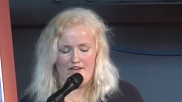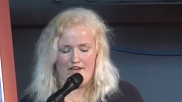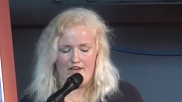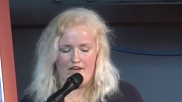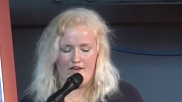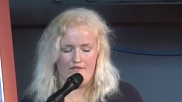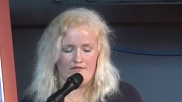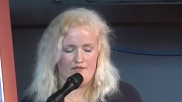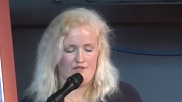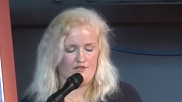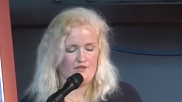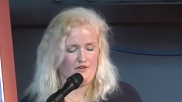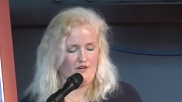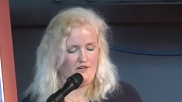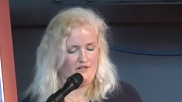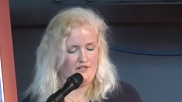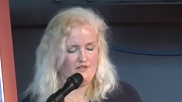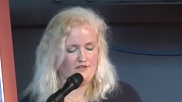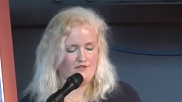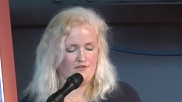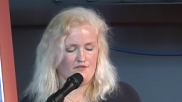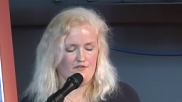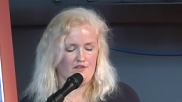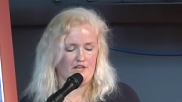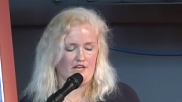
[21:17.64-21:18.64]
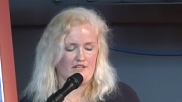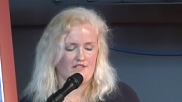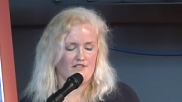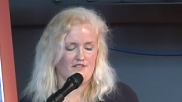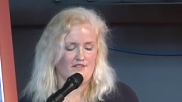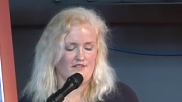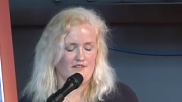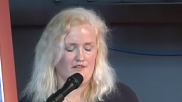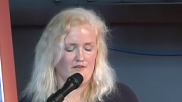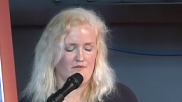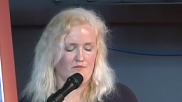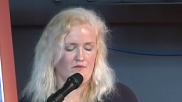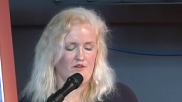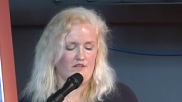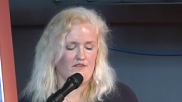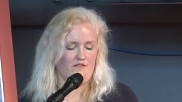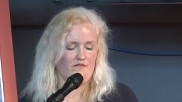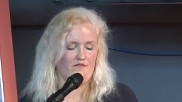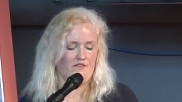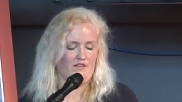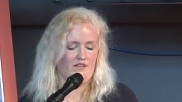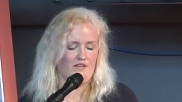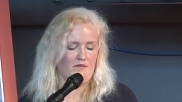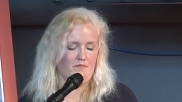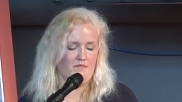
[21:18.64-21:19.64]
I have a short introduction in what the
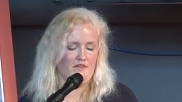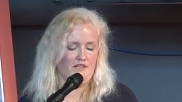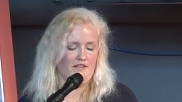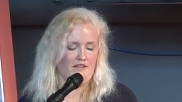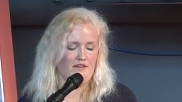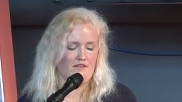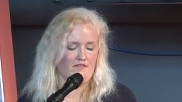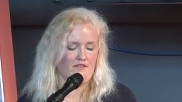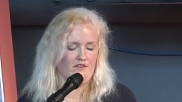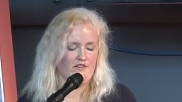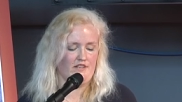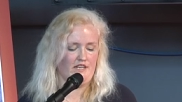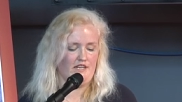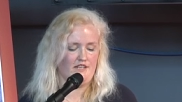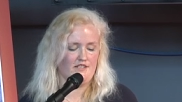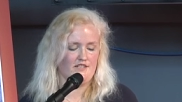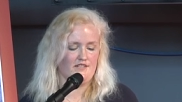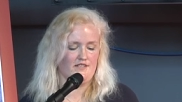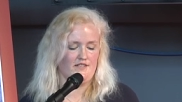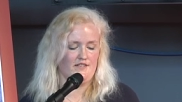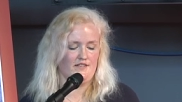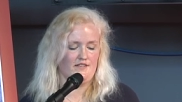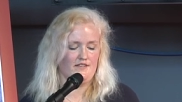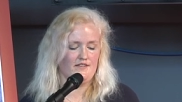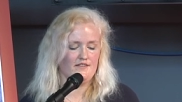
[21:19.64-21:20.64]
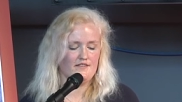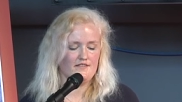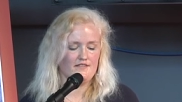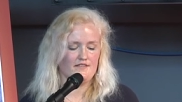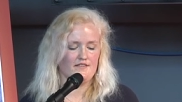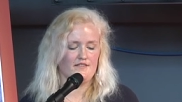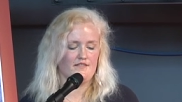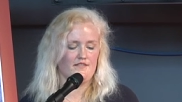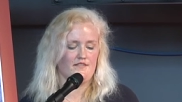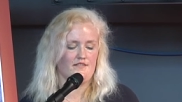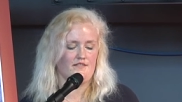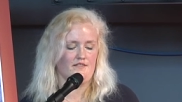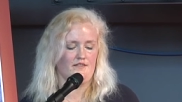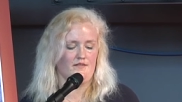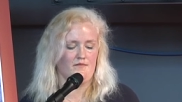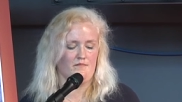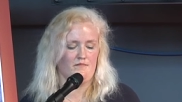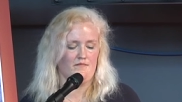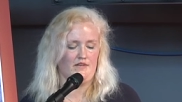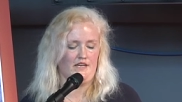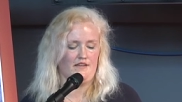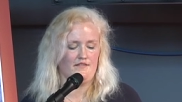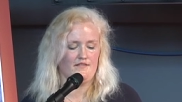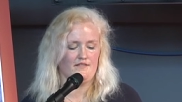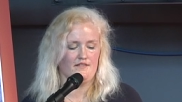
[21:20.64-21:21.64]
Wikimedia Foundation is. It's
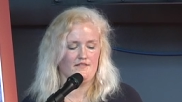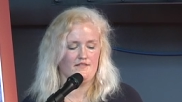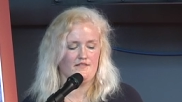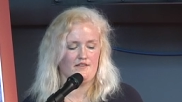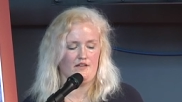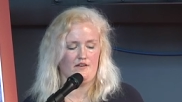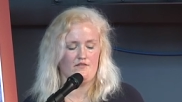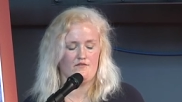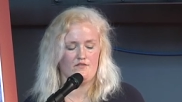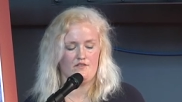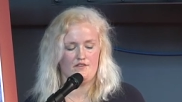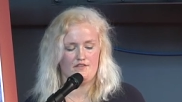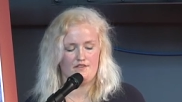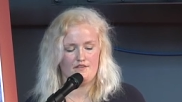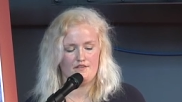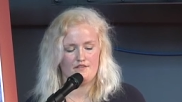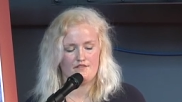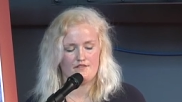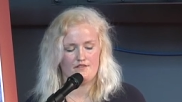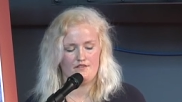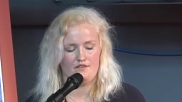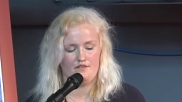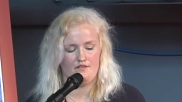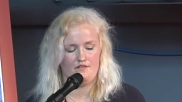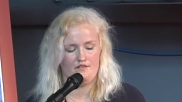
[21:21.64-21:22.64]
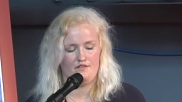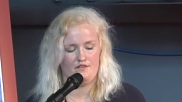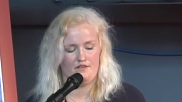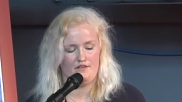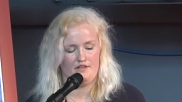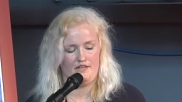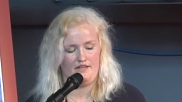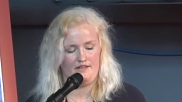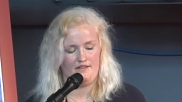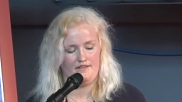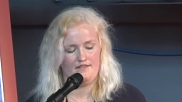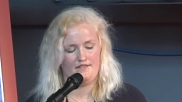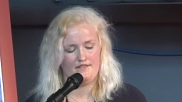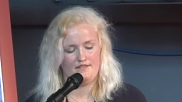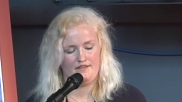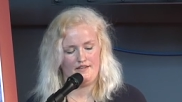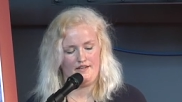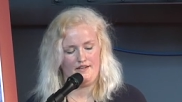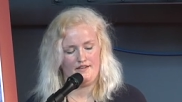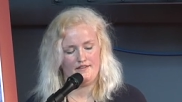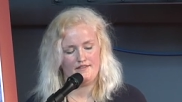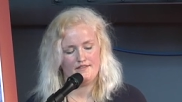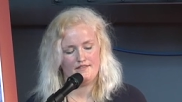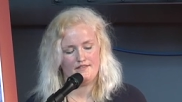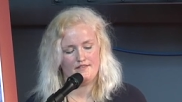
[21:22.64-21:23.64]
based in San Francisco, the United
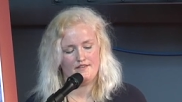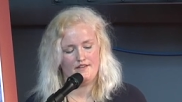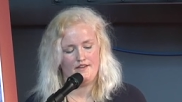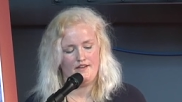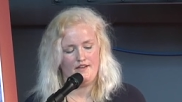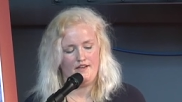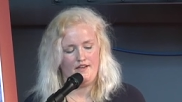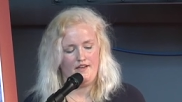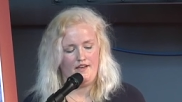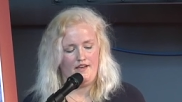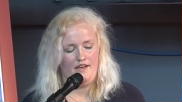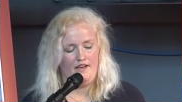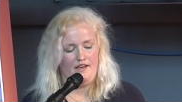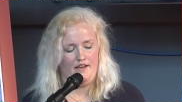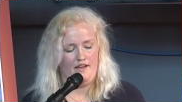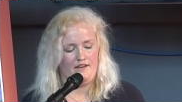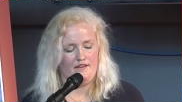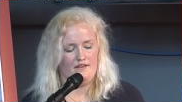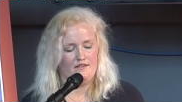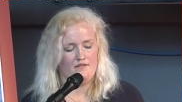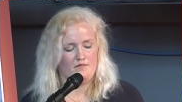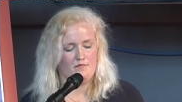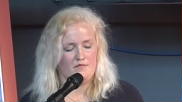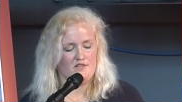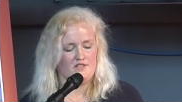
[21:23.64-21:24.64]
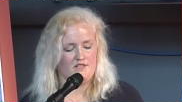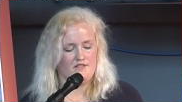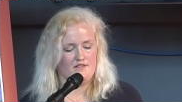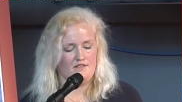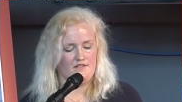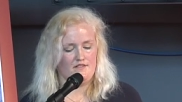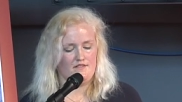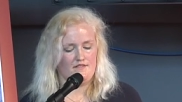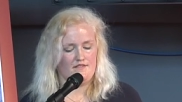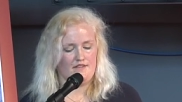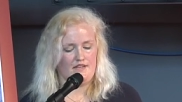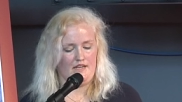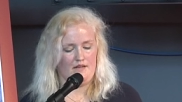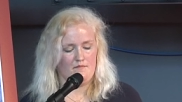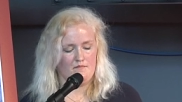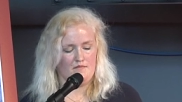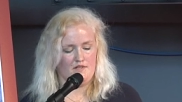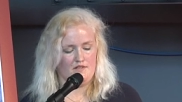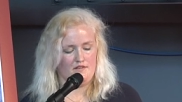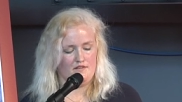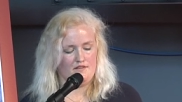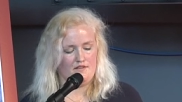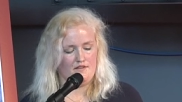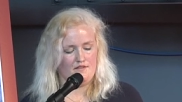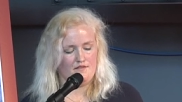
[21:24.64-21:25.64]
States, and its mission
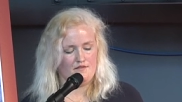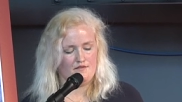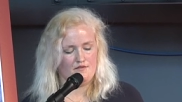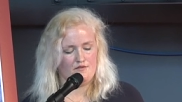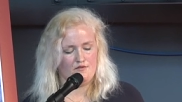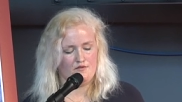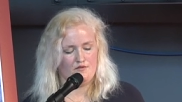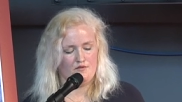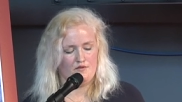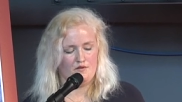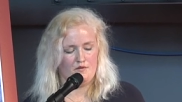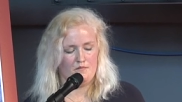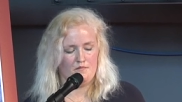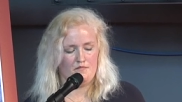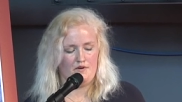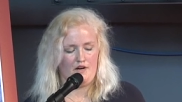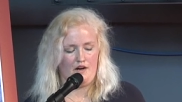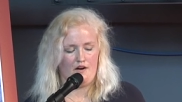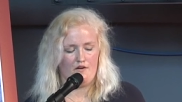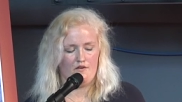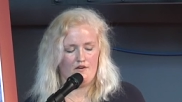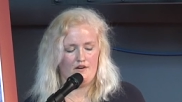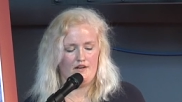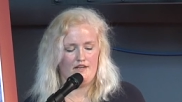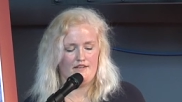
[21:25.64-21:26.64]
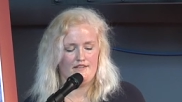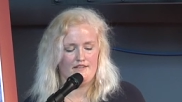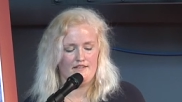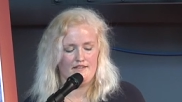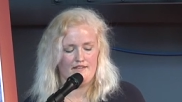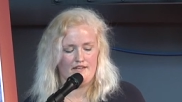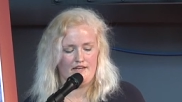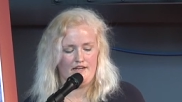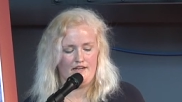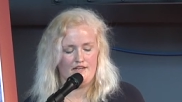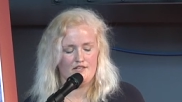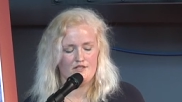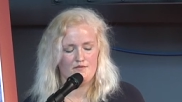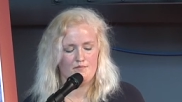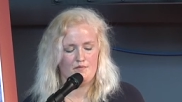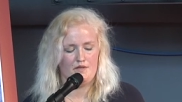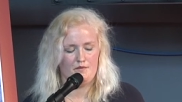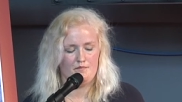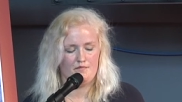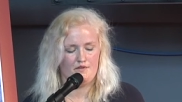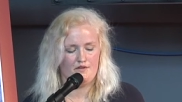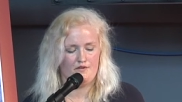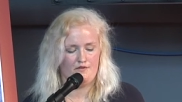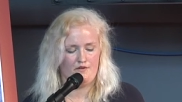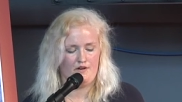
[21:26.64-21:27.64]
statement is to empower and engage
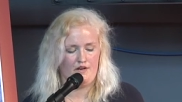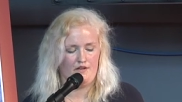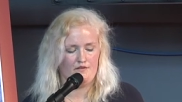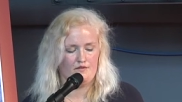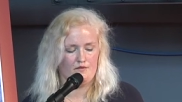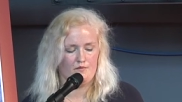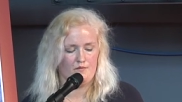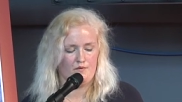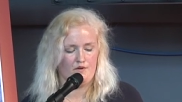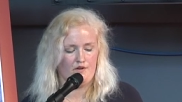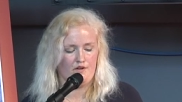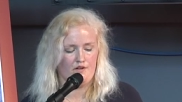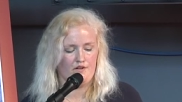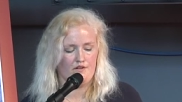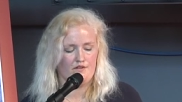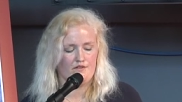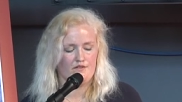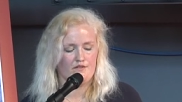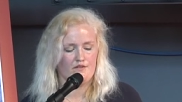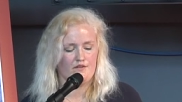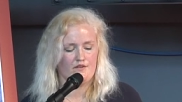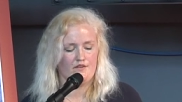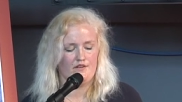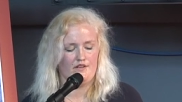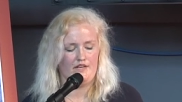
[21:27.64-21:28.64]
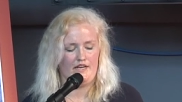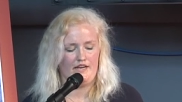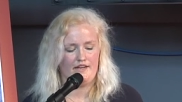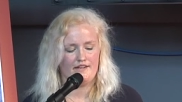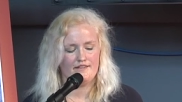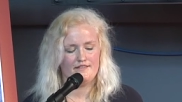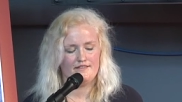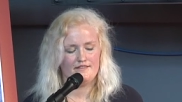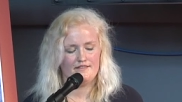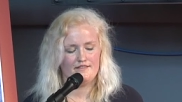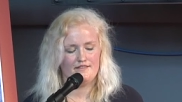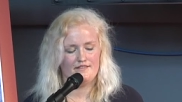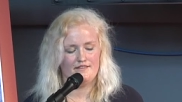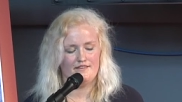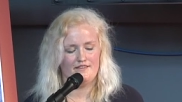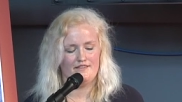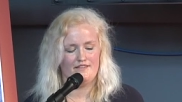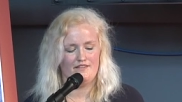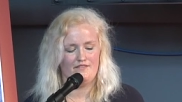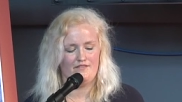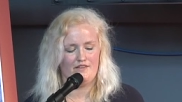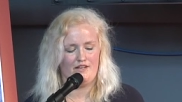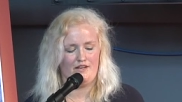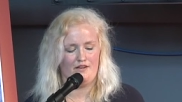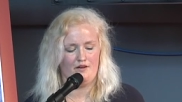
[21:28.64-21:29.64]
people around the world to collect and
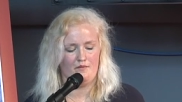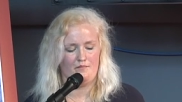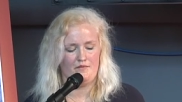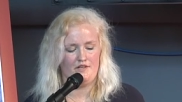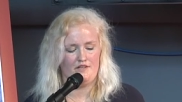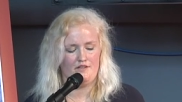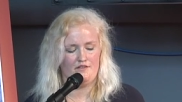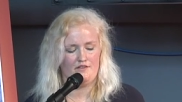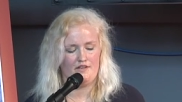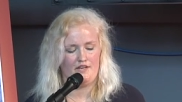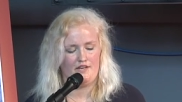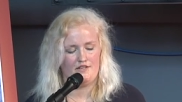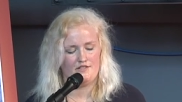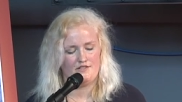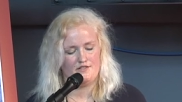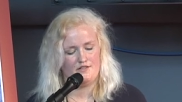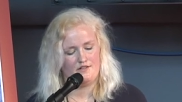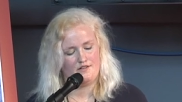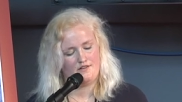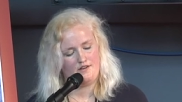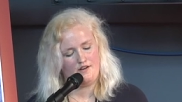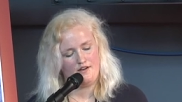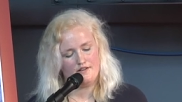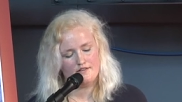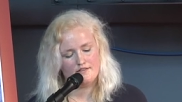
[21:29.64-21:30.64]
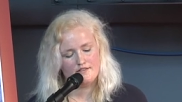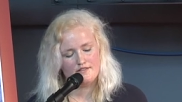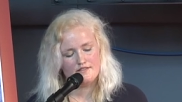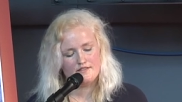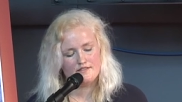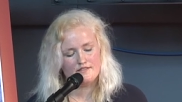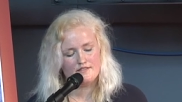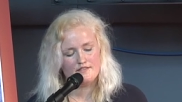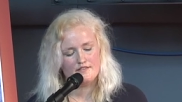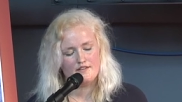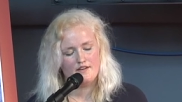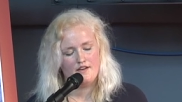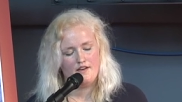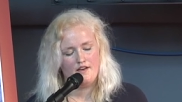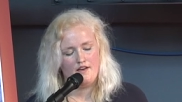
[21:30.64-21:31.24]
develop educational content